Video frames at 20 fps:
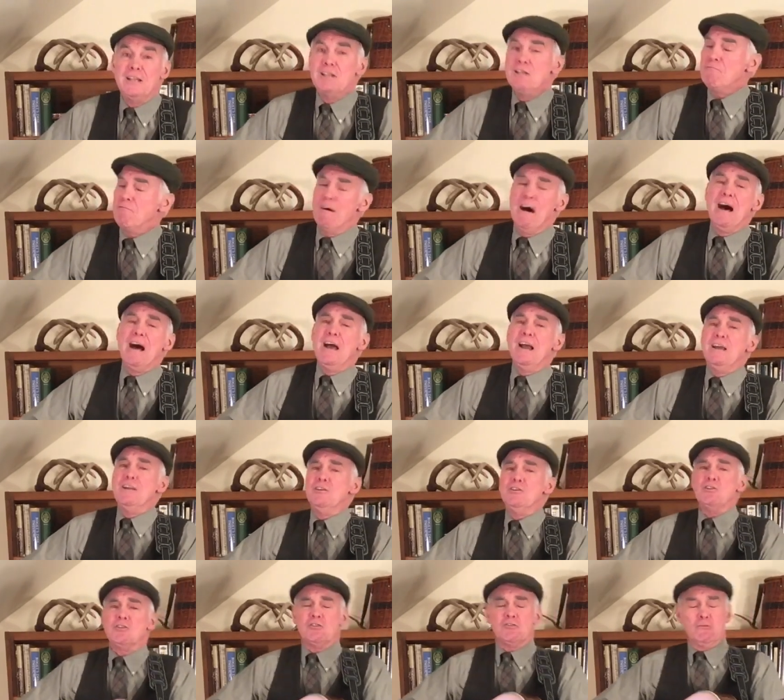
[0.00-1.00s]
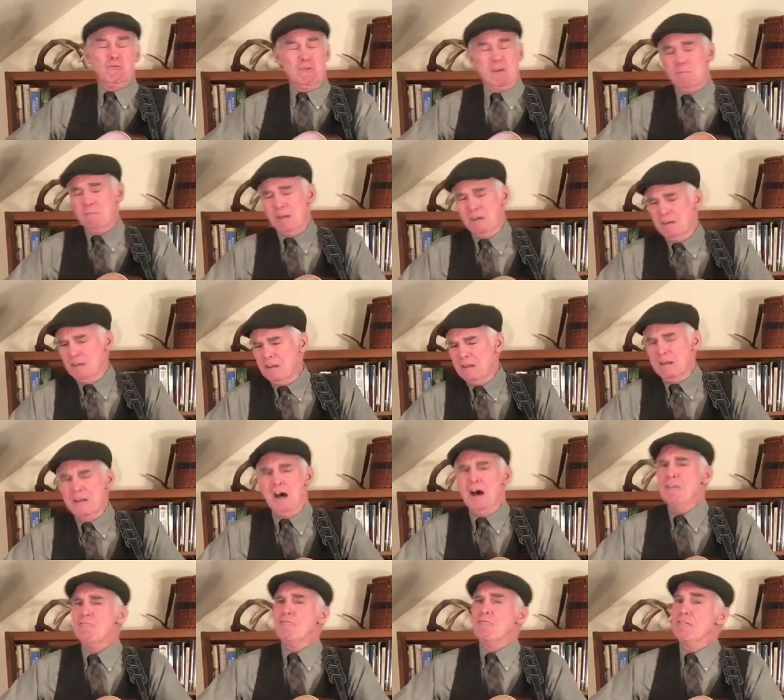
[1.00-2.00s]
the finest women
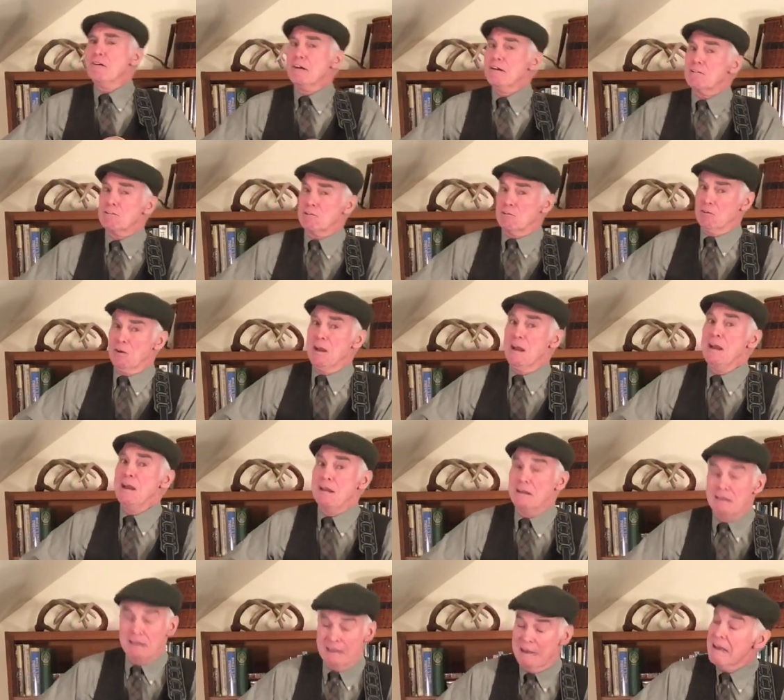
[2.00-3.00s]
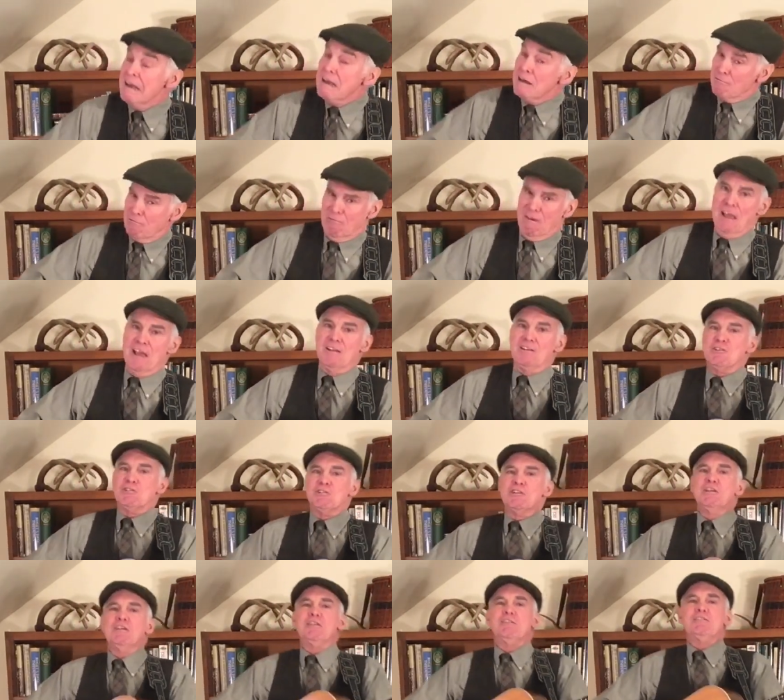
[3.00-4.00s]
of the trade
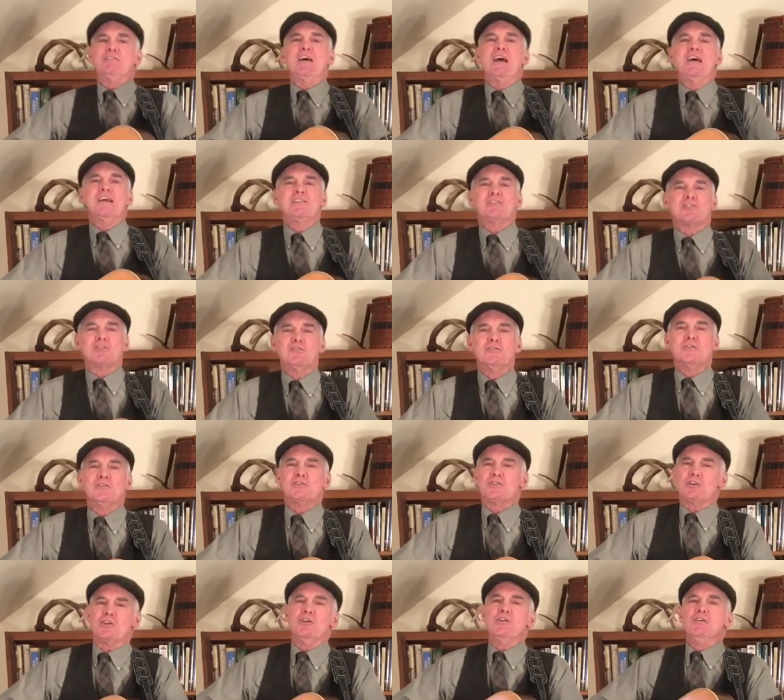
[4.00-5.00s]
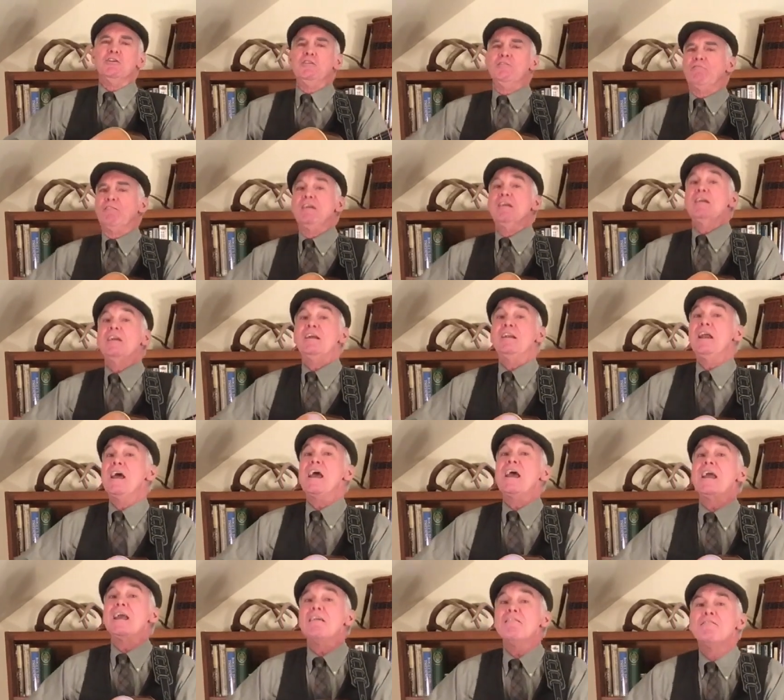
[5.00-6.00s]
fancy dancer and scurvy
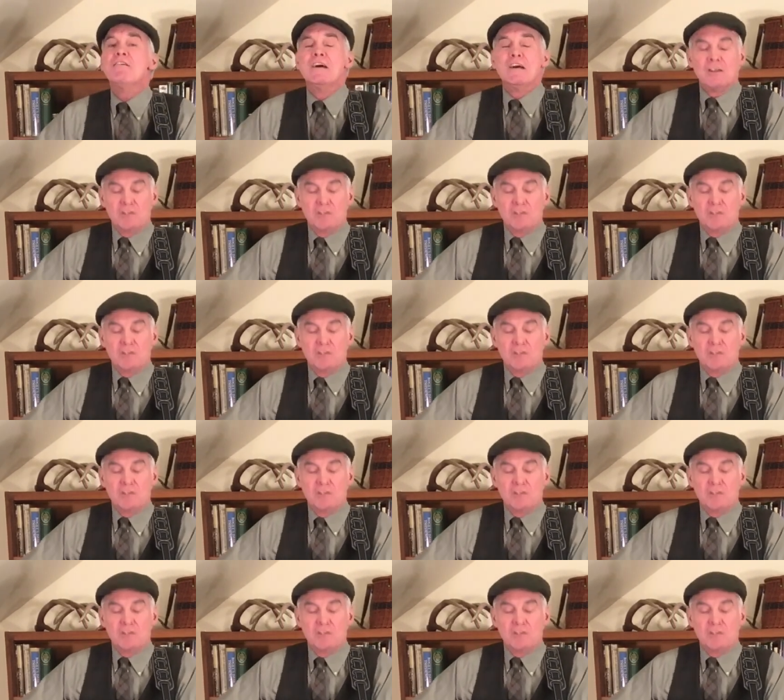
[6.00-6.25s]
knave.